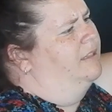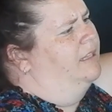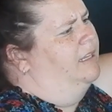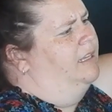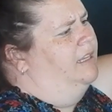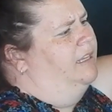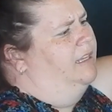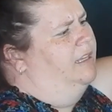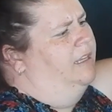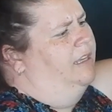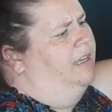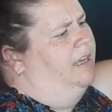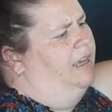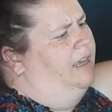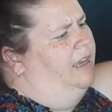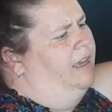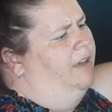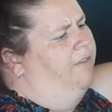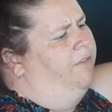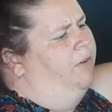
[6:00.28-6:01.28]
the
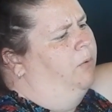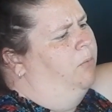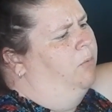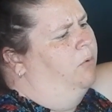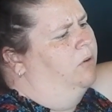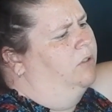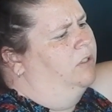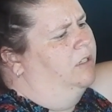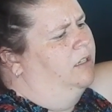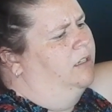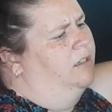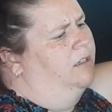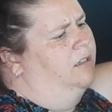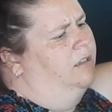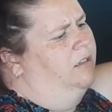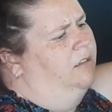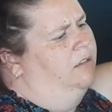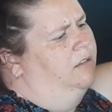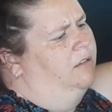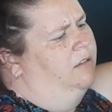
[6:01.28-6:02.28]

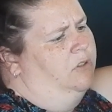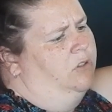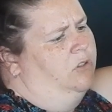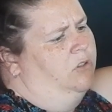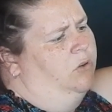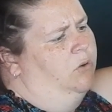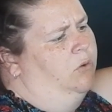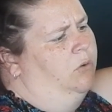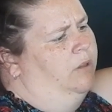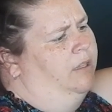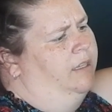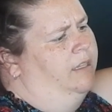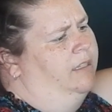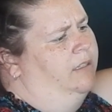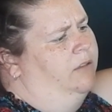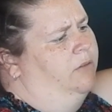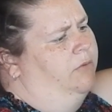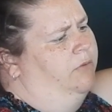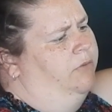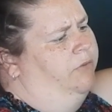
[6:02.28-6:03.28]
Everwater School
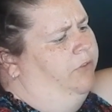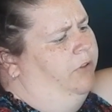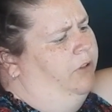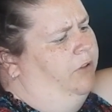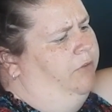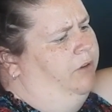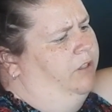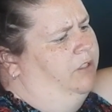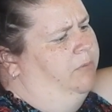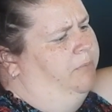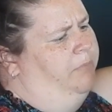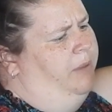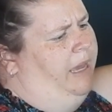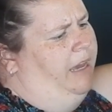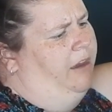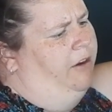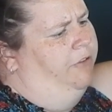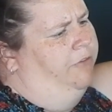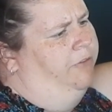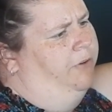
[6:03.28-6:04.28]
is full of rich and
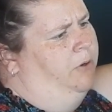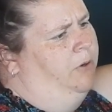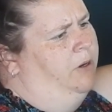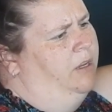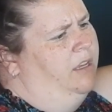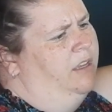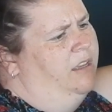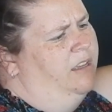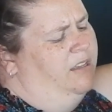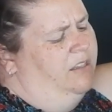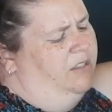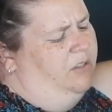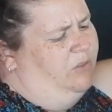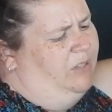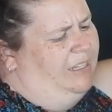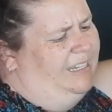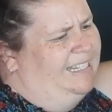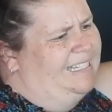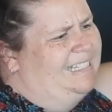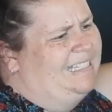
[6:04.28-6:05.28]
powerful. So it's
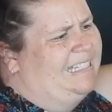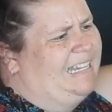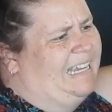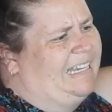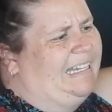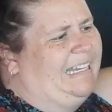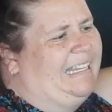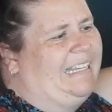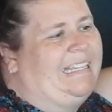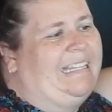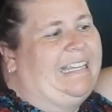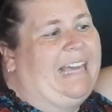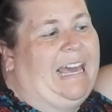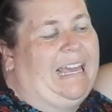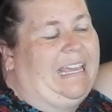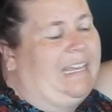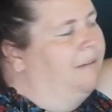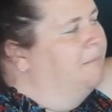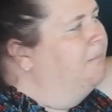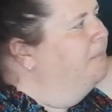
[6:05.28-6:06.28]
like a deadly
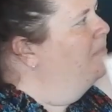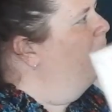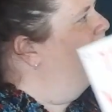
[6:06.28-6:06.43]
game.